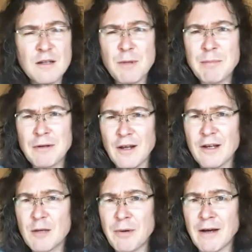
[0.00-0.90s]
that people
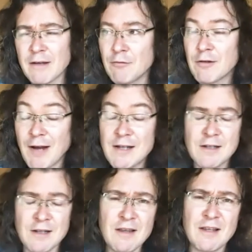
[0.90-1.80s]
like about you are
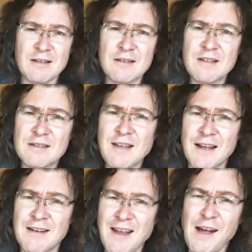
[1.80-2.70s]
actually the things that
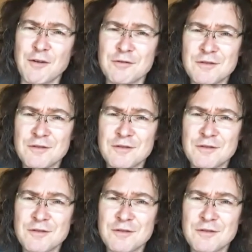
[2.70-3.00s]
stand out.